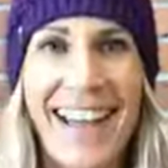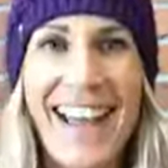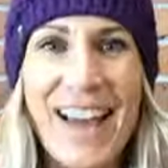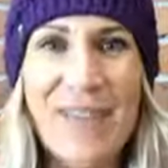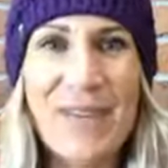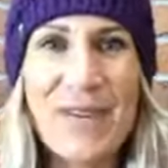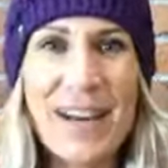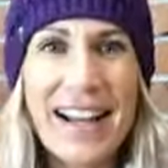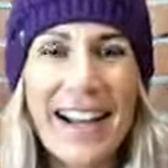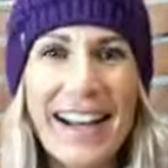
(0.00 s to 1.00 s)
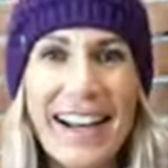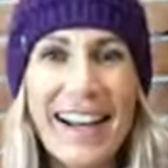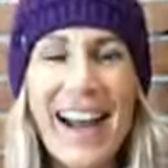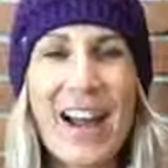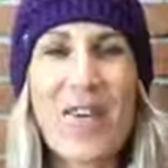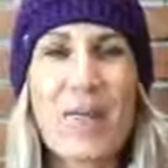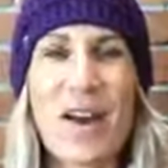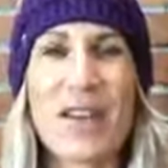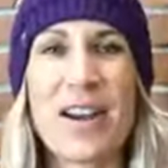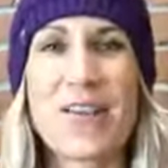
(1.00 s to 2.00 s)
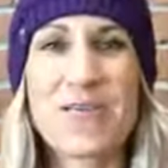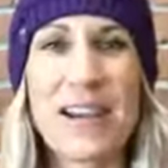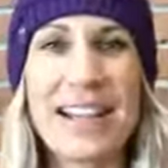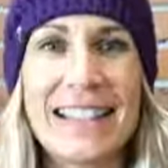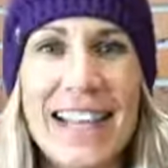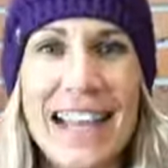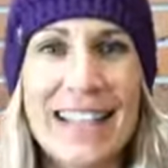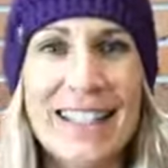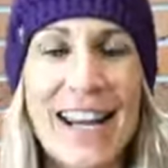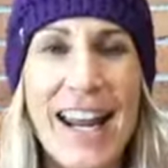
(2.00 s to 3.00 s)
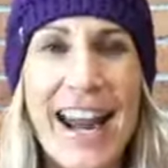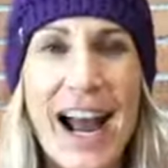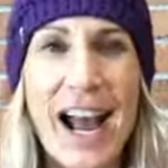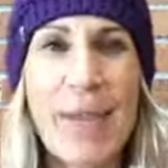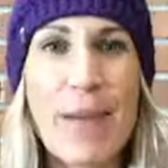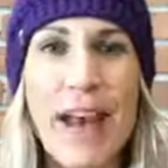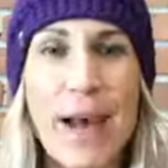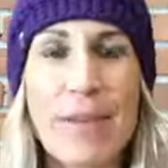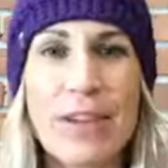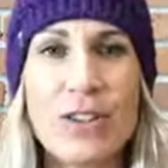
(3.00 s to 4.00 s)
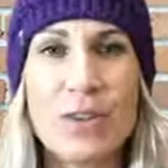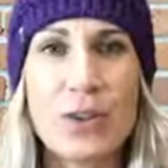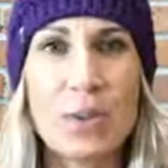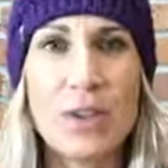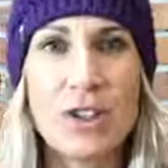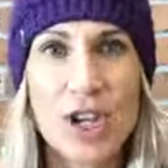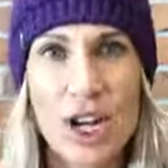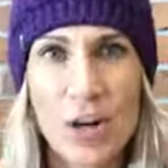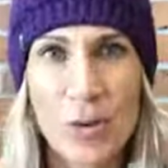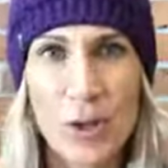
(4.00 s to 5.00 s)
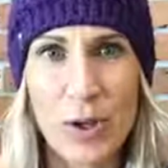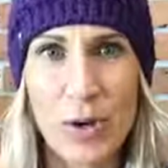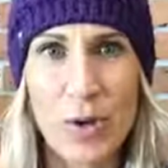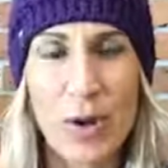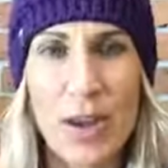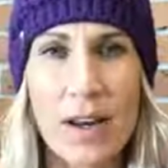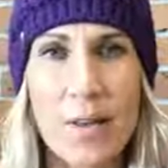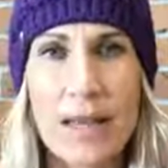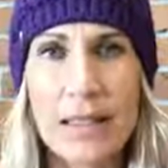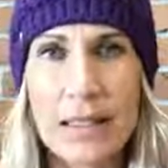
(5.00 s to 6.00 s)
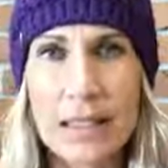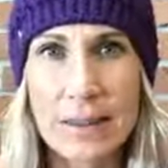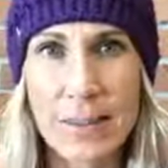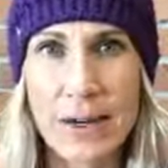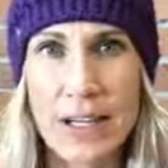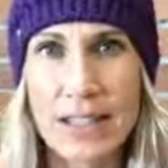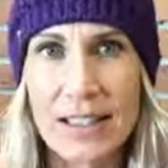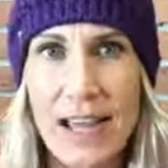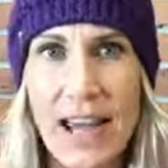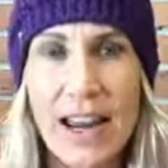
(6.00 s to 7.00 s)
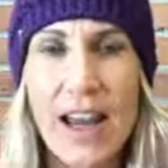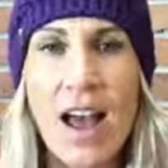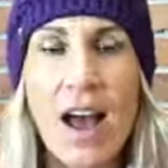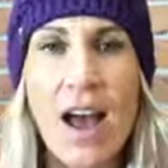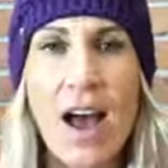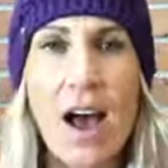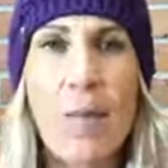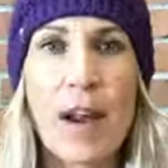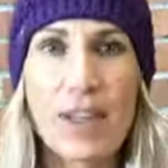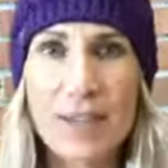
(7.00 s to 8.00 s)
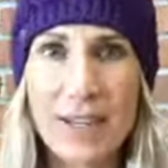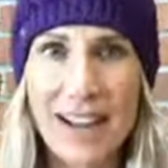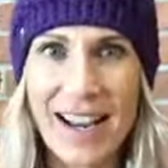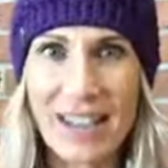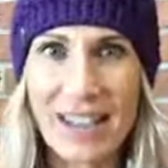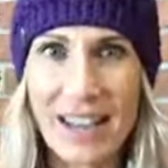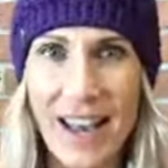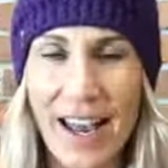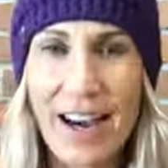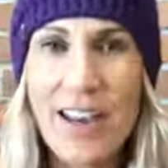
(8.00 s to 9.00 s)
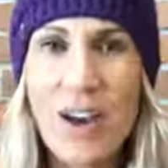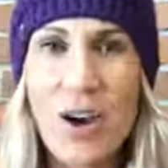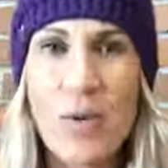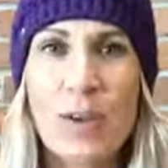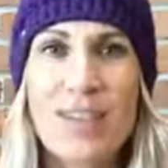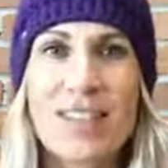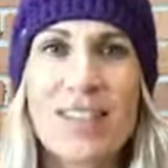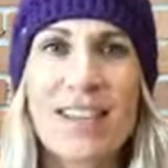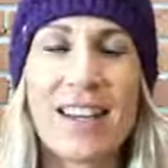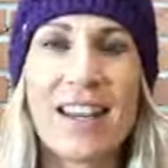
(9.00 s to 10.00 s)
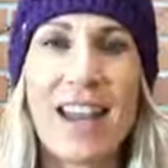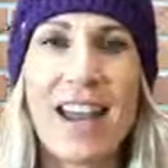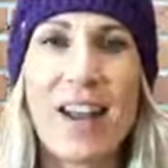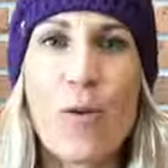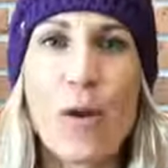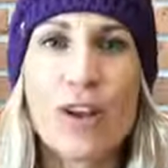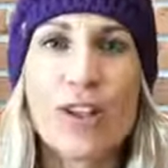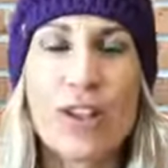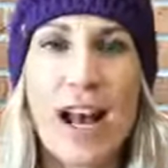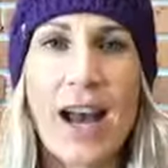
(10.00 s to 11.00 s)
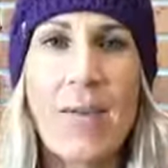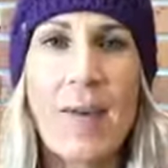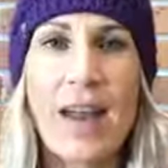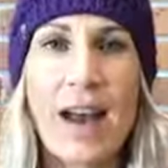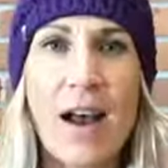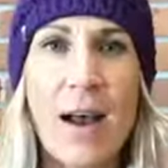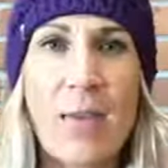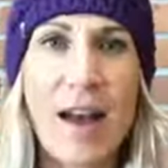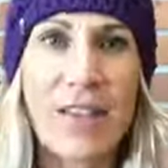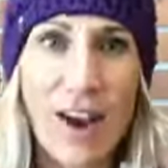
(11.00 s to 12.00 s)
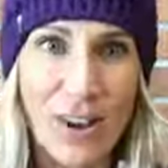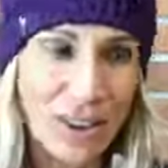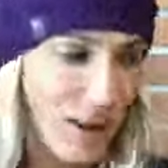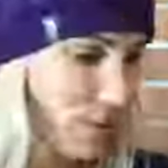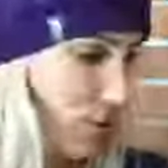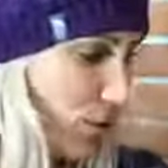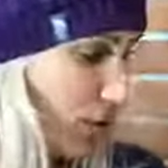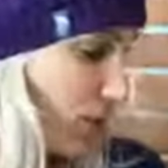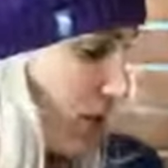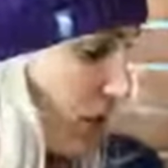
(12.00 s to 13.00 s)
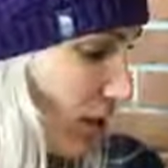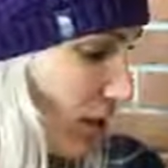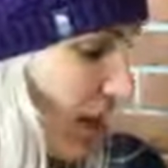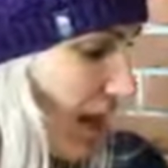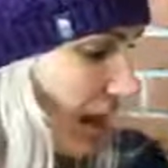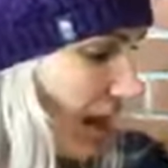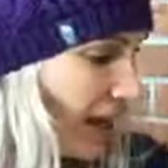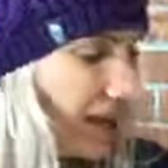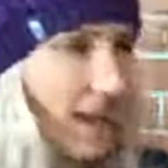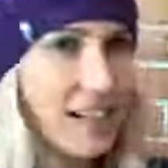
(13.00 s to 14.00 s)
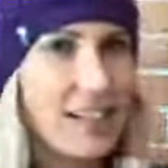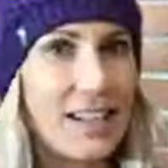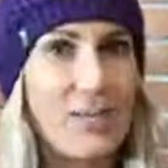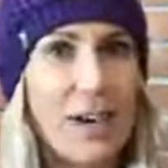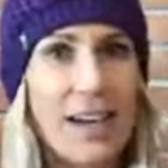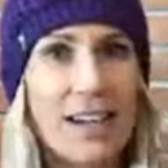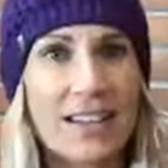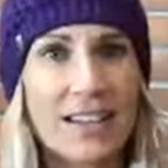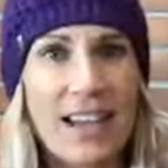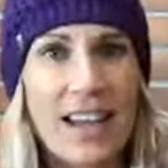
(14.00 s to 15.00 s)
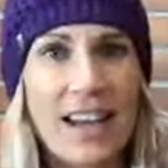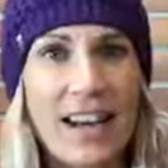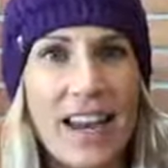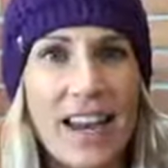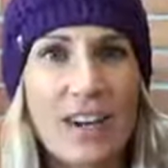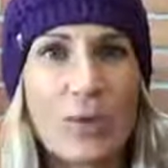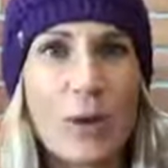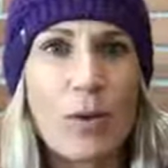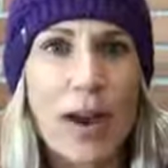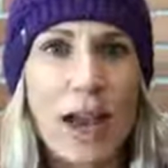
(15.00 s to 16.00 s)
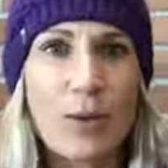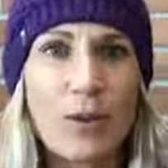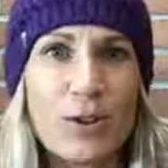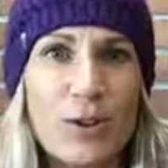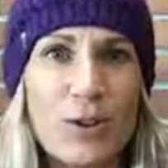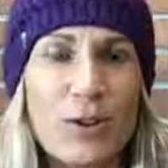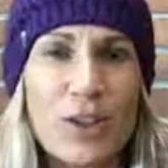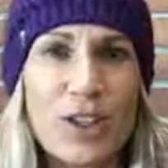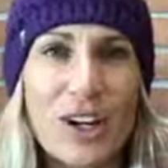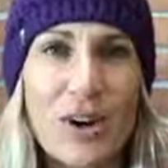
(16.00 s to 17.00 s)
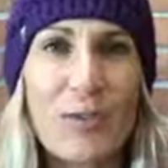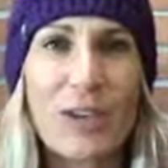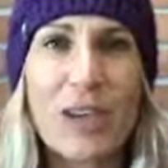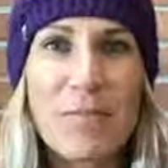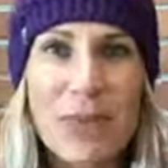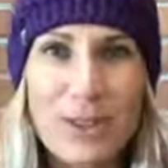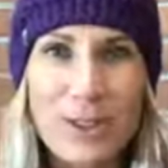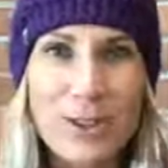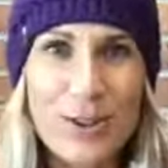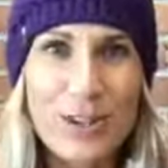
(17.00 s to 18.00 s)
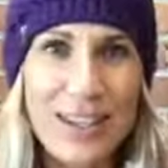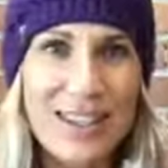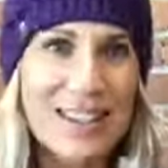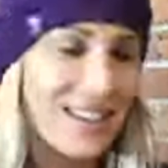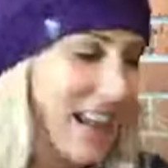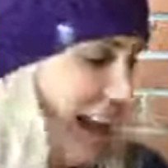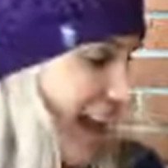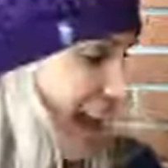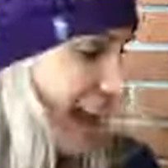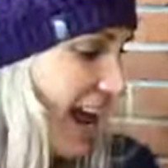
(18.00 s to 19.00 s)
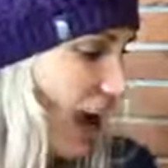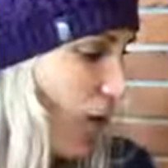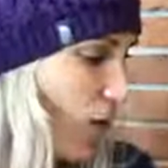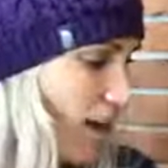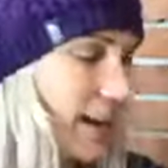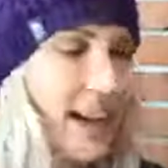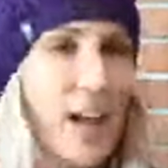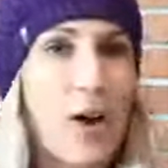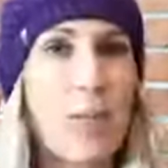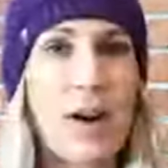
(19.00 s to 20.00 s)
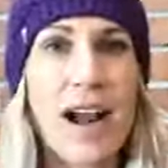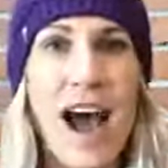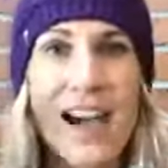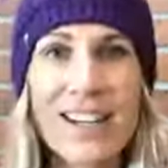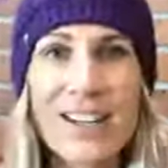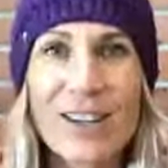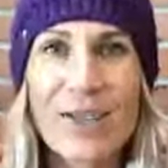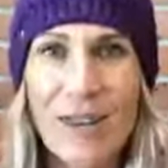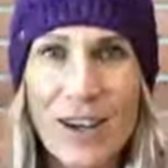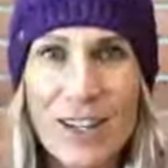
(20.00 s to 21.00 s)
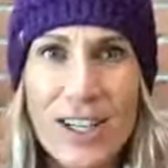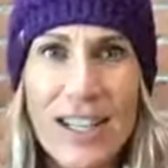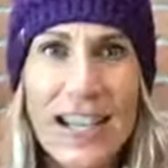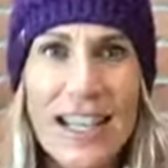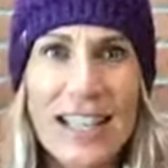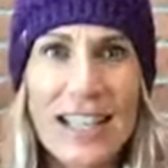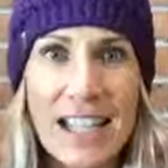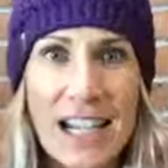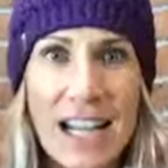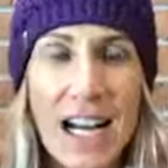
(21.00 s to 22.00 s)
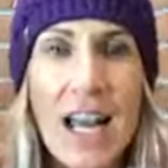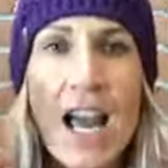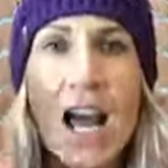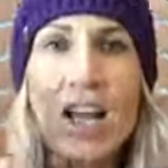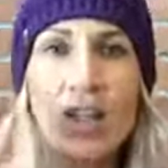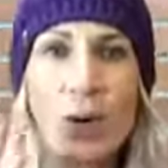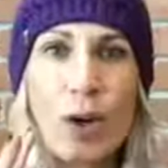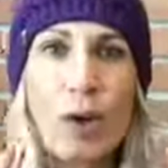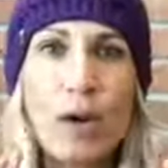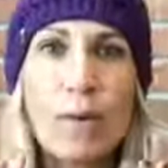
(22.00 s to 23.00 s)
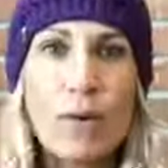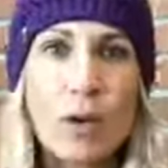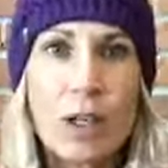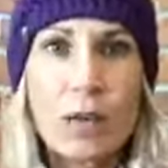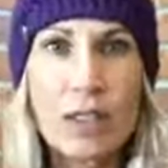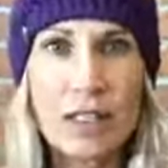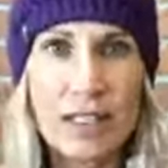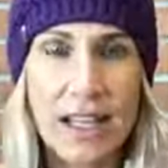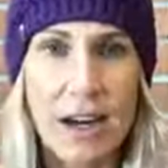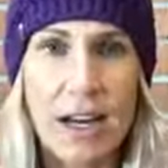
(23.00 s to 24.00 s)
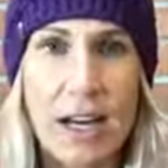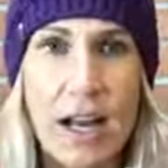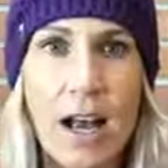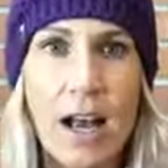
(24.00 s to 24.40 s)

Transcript: Hey everyone, I hope you're having a great day. Today I'm happy to be sharing with you an amazing experience that my husband and I just had. We just did a workshop at the Alzheimer's Association, and they invited us in, and we were able to share plant-based solutions and how it can help cognitive function and thinking. So I know it can be really scary.